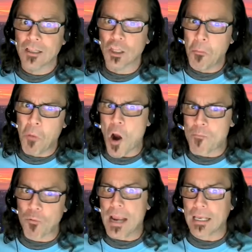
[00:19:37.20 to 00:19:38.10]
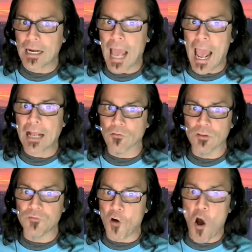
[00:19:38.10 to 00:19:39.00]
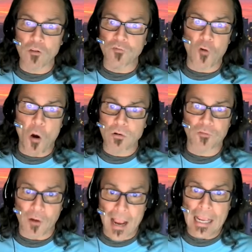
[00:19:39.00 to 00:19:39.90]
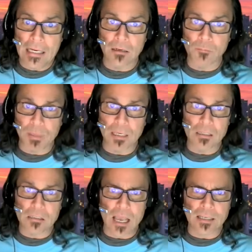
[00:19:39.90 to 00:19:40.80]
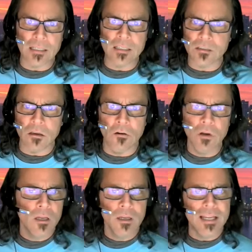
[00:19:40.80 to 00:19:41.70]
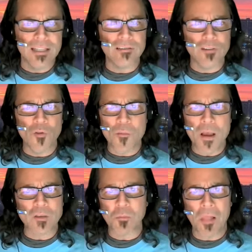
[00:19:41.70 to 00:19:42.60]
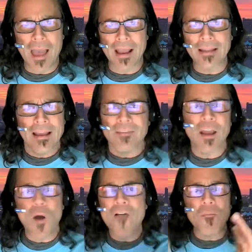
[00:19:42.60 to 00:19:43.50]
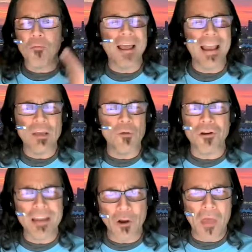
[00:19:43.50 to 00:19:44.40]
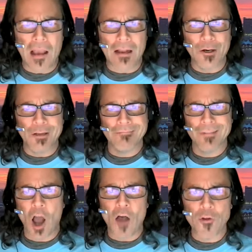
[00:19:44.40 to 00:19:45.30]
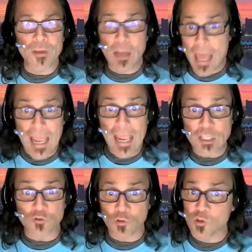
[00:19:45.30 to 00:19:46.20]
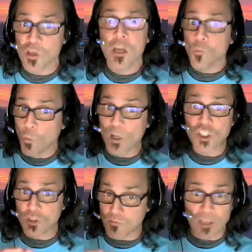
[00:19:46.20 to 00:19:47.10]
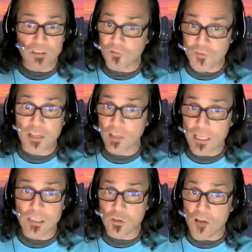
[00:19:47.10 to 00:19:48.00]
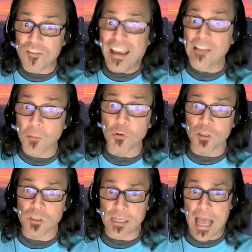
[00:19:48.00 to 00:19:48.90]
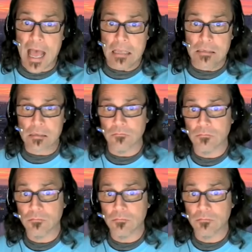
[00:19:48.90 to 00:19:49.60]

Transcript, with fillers: Lamar breaking an ankle and falling forward for eight and being in second and two, it's still their best play. I, they don't have a play anywhere near that good, other than Andrews, which doesn't feel as available as it has.